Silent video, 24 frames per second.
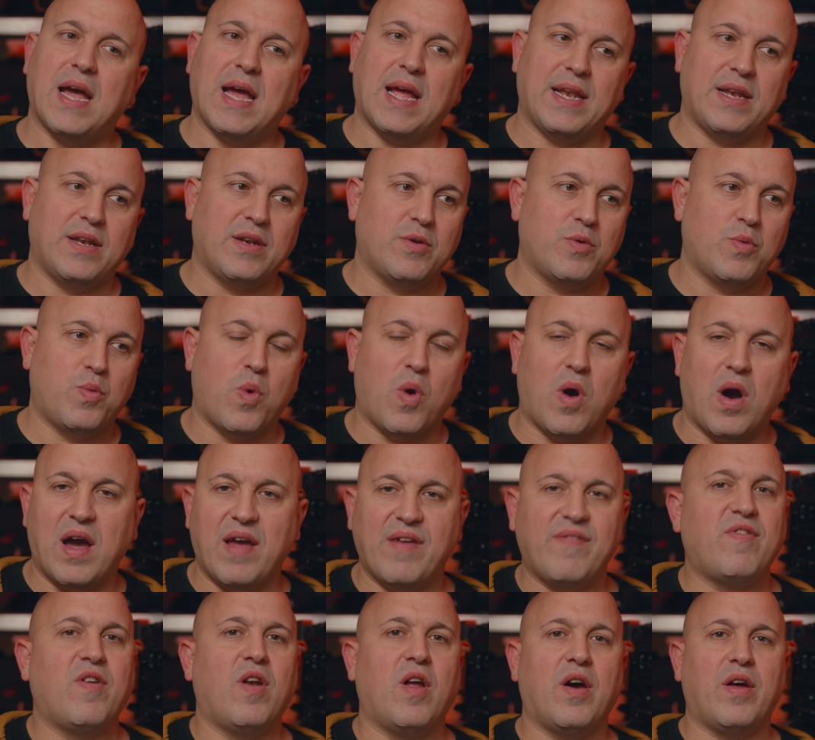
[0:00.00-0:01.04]
and what
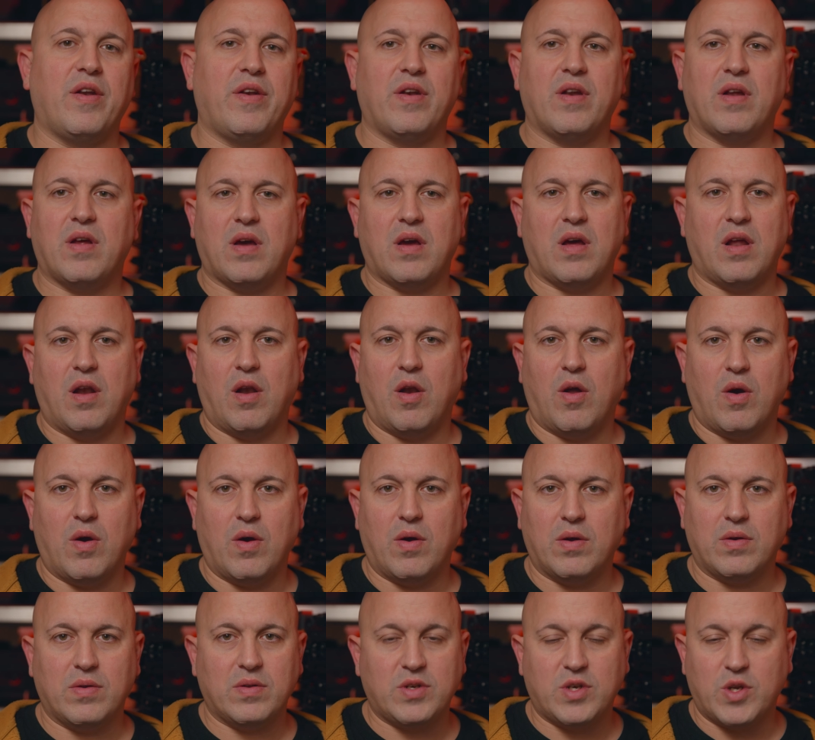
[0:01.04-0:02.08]
I've learned along
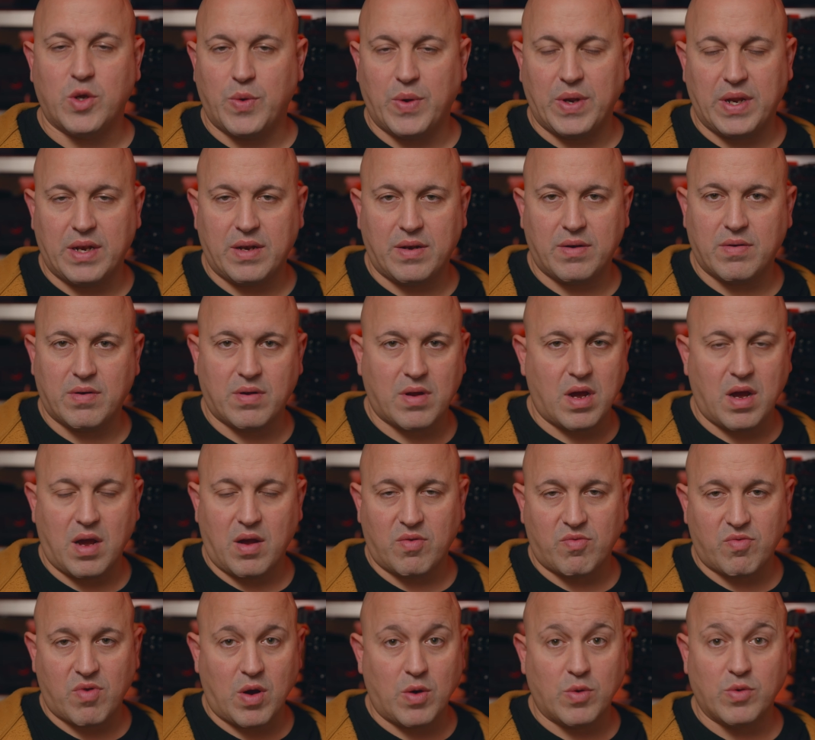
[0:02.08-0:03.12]
doing
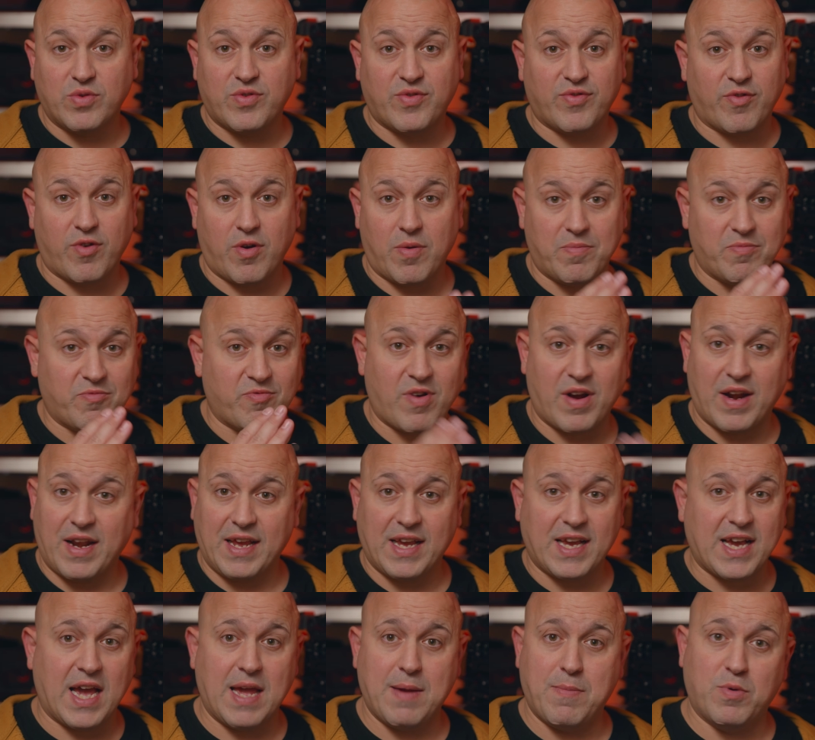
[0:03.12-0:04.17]
roles from
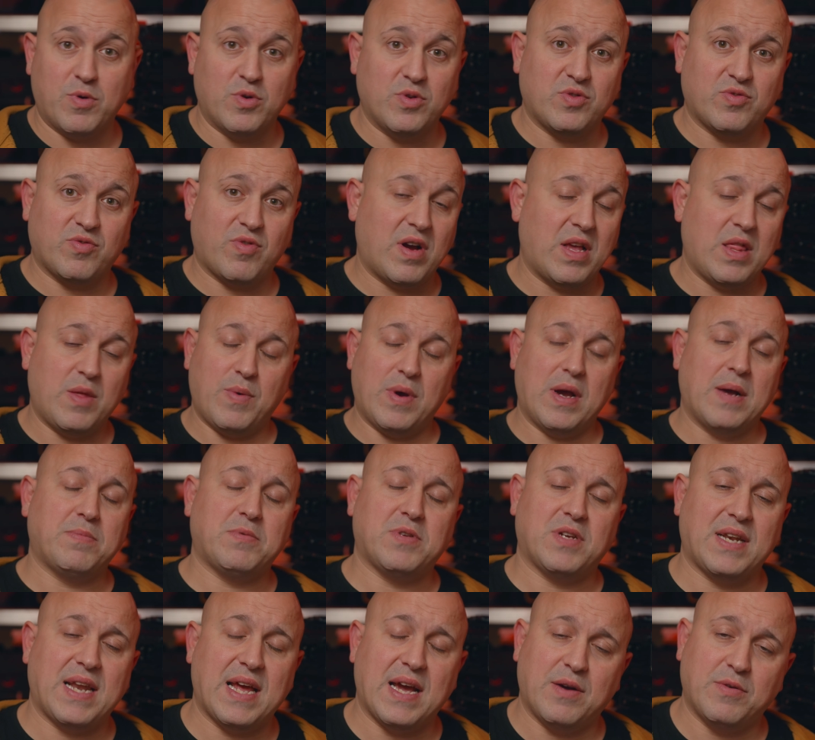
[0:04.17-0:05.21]
running cables right the way up
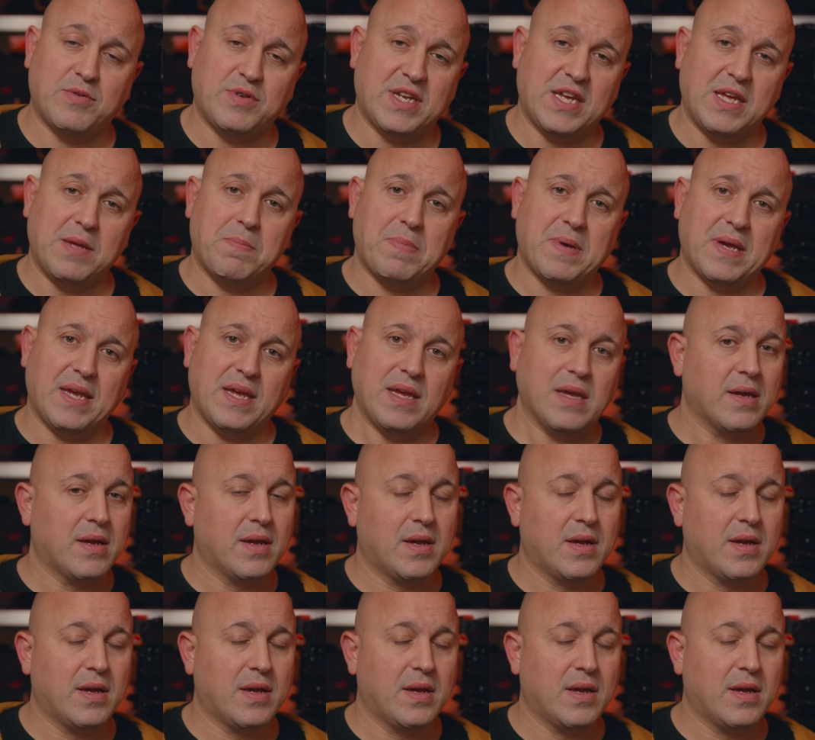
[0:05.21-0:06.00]
to now DP.